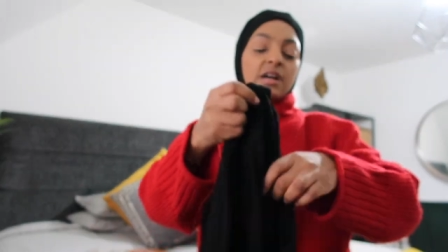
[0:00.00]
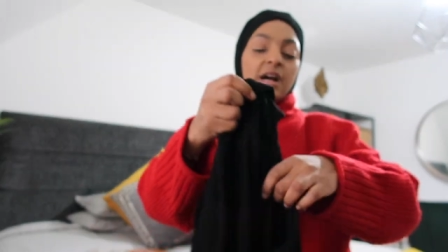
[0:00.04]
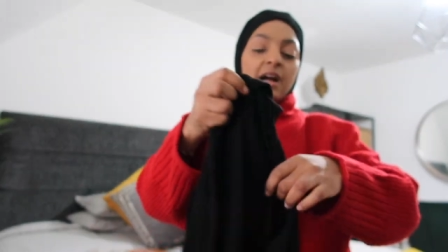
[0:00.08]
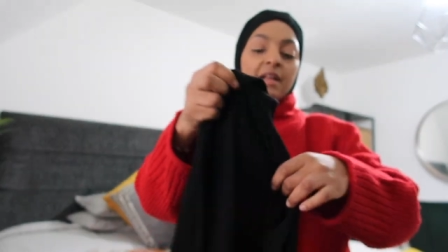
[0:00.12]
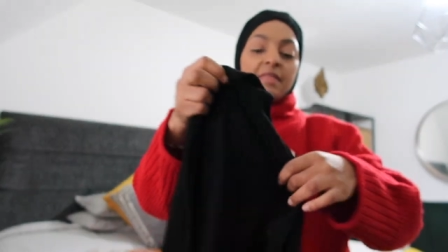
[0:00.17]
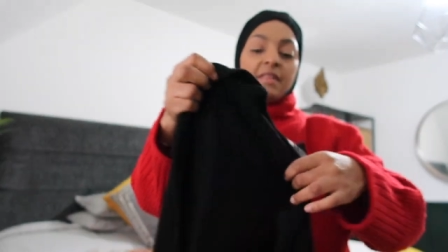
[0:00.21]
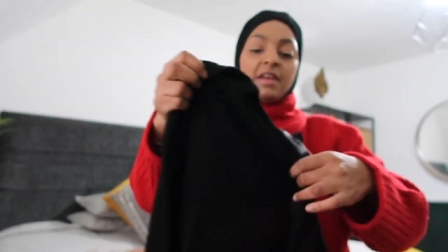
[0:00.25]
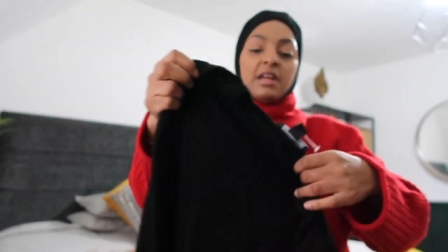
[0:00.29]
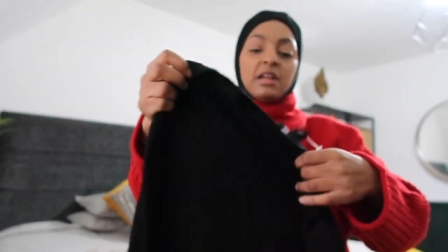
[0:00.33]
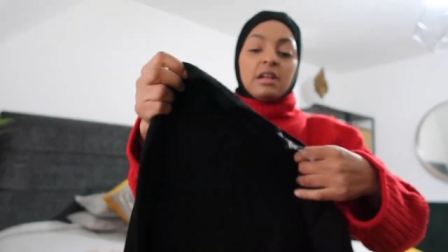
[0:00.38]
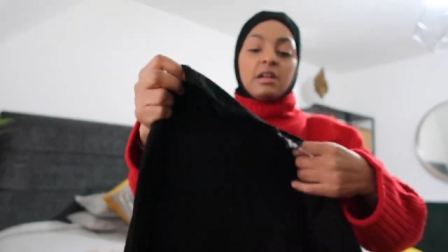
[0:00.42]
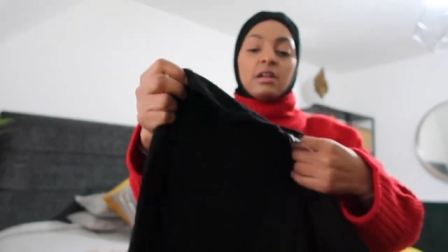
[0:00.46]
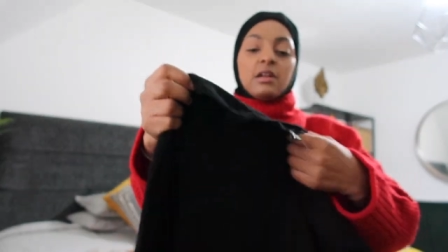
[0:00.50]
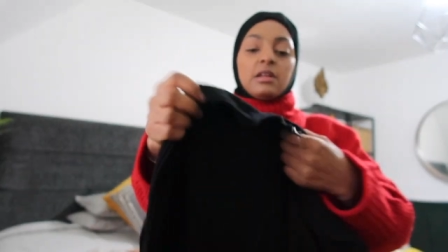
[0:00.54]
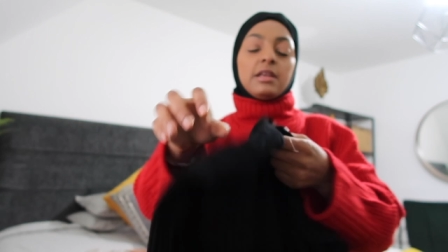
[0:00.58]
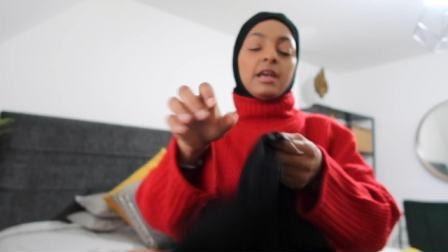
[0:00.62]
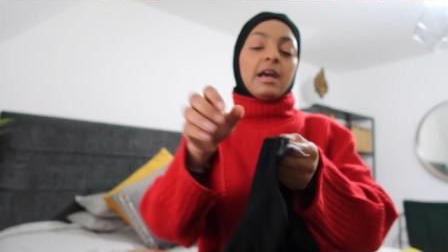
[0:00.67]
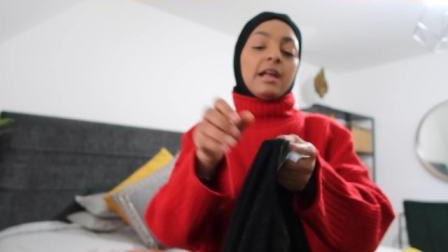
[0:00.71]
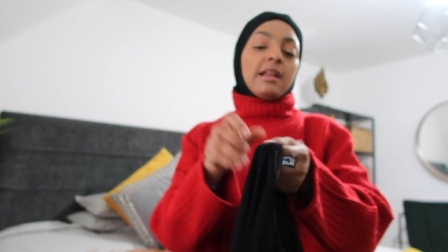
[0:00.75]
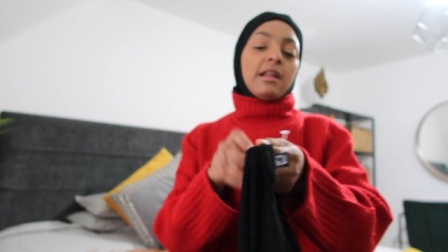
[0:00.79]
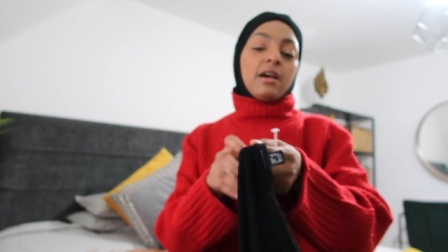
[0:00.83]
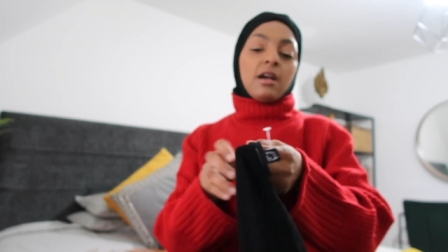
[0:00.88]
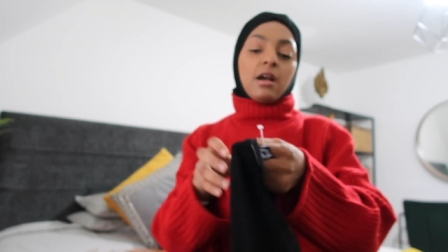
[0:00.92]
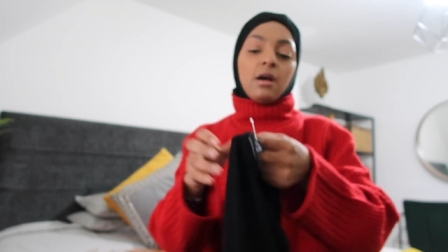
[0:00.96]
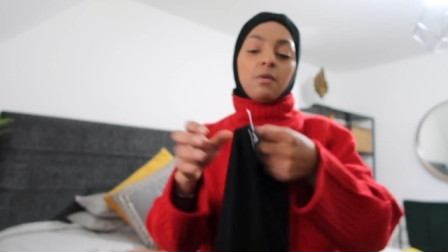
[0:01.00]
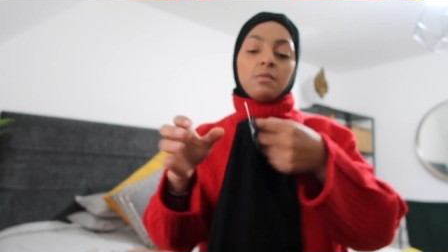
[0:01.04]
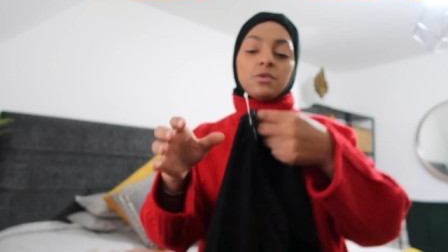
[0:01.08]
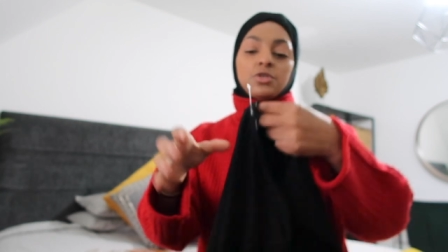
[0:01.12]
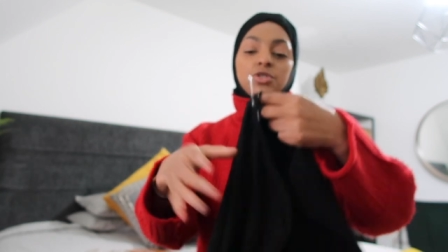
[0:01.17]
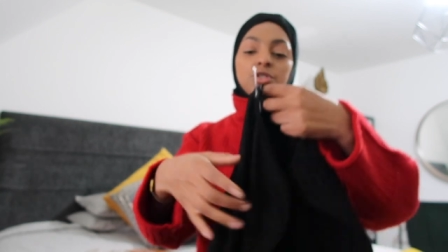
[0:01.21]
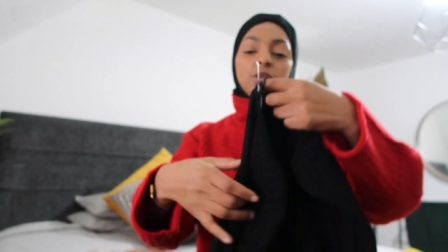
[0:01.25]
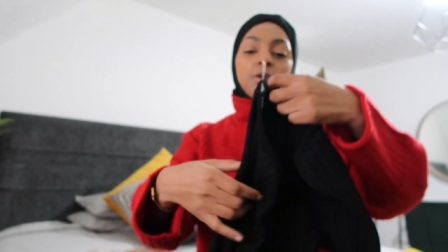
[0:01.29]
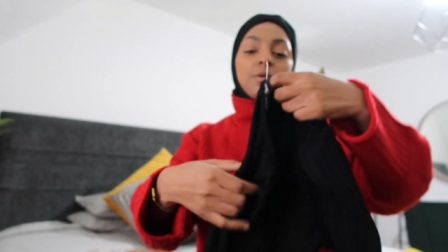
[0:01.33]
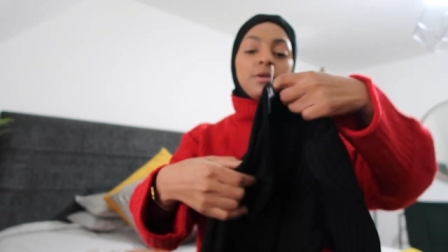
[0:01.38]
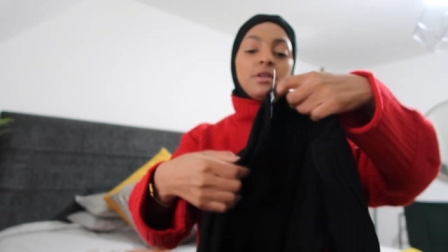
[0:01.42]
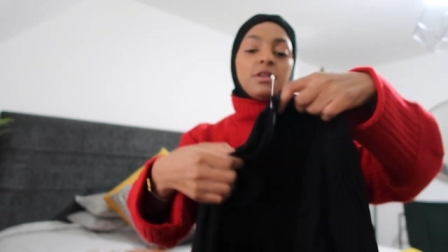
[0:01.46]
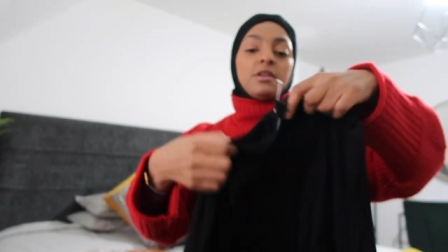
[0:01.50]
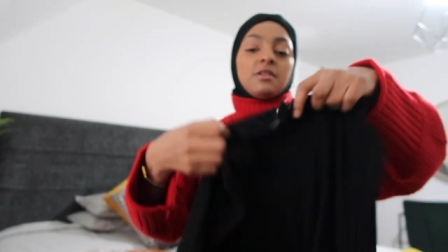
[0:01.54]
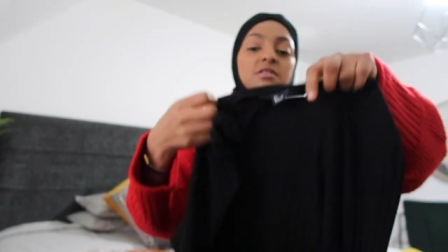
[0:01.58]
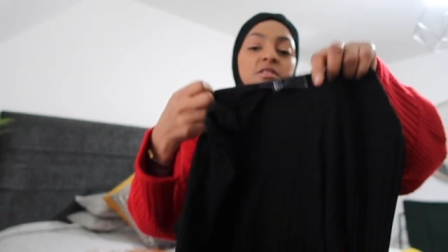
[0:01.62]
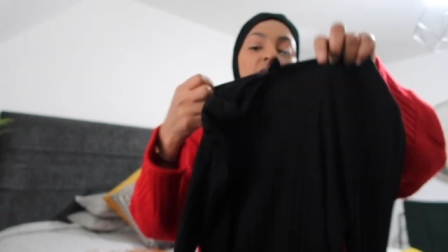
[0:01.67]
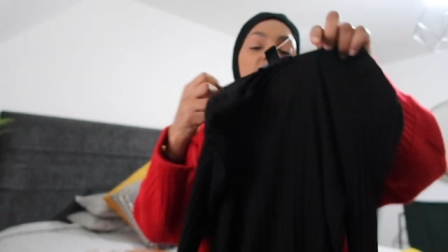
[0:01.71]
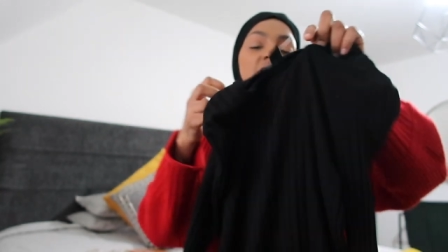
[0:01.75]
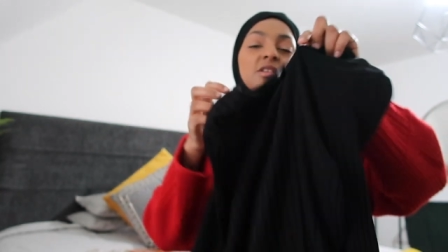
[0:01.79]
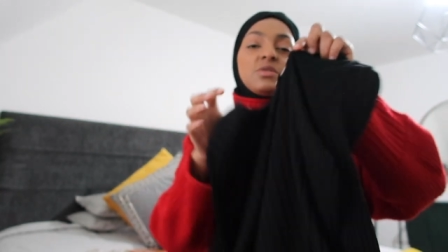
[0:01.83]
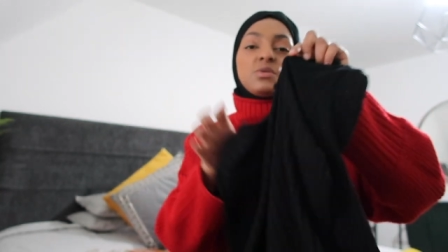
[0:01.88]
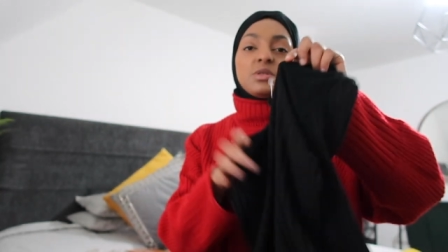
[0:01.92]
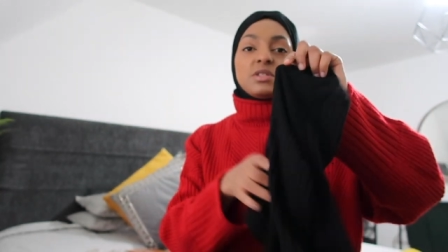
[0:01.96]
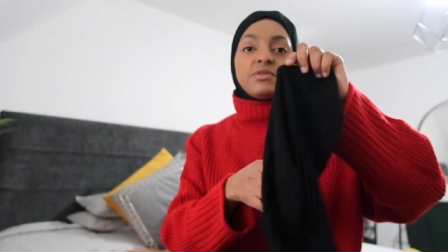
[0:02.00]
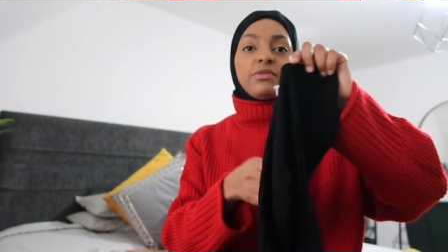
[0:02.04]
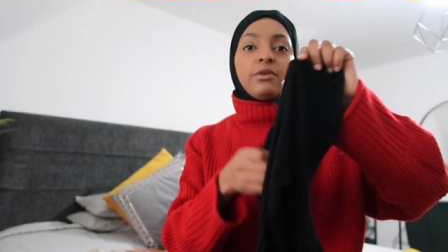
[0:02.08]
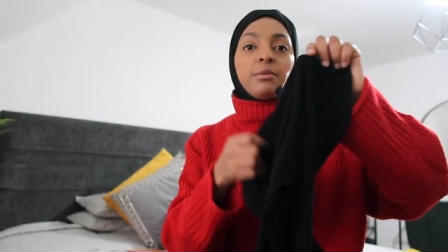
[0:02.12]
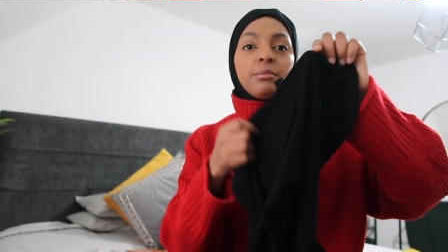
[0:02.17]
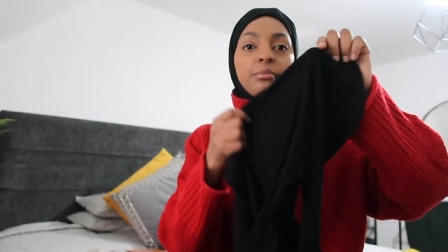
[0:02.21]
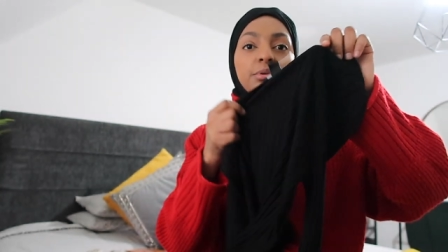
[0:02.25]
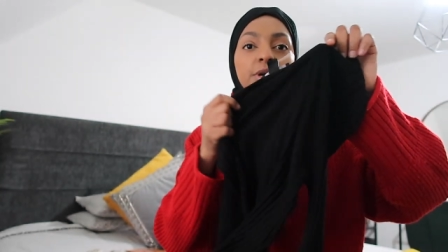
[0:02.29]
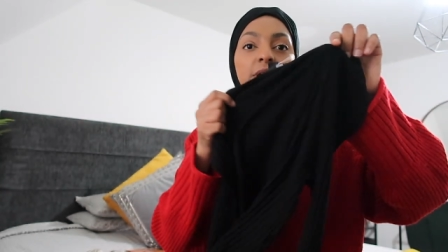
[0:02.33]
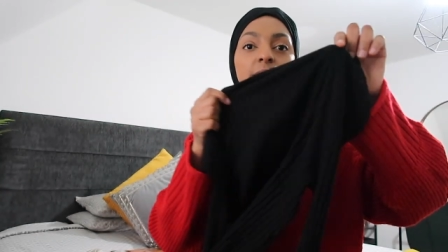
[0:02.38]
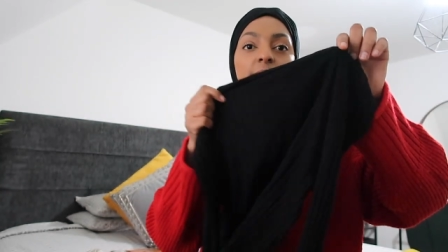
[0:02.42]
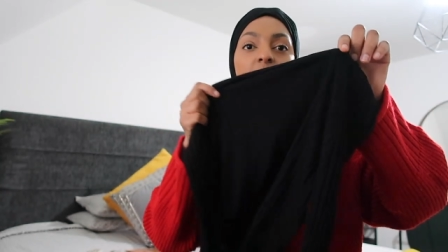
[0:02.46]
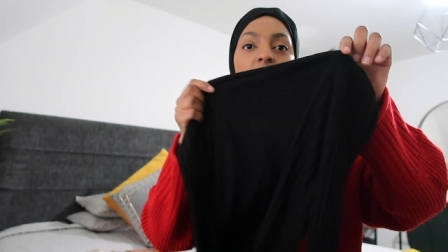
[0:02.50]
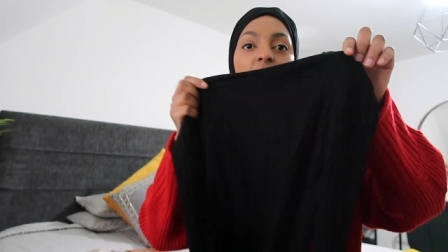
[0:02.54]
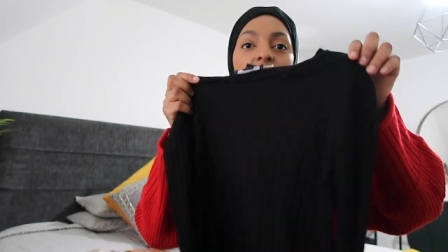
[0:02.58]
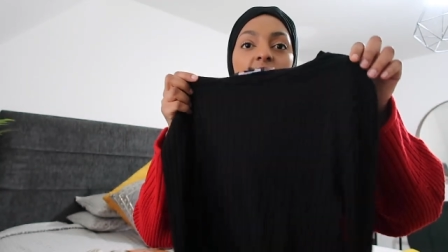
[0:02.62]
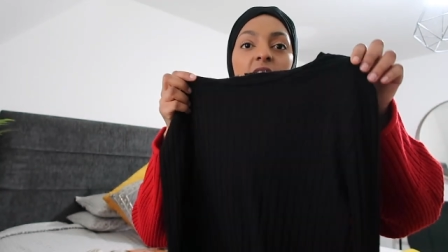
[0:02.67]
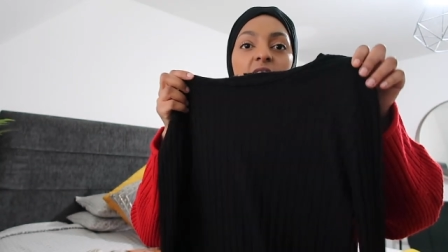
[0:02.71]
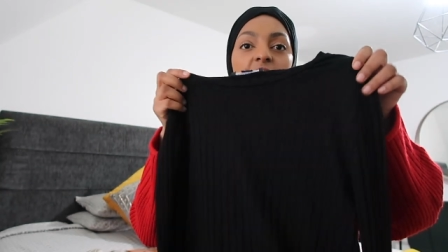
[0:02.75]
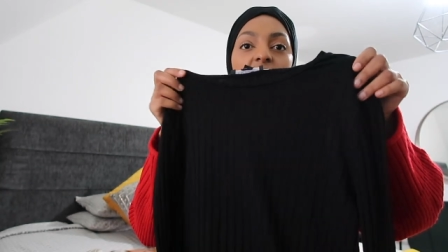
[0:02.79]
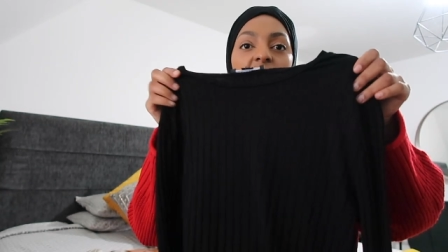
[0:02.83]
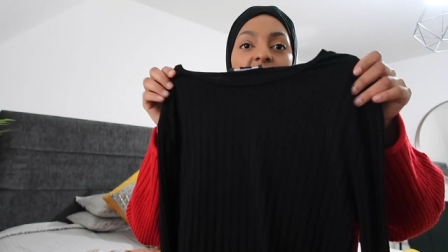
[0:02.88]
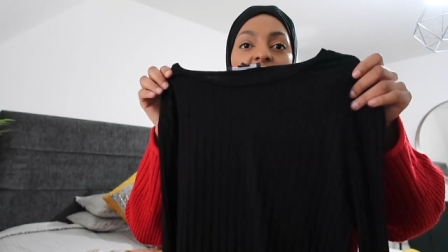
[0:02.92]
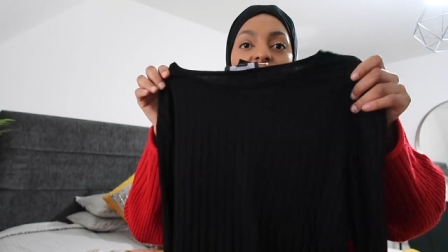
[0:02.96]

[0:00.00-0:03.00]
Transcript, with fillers: And then, yeah, like I was showing you, so this was from Primark,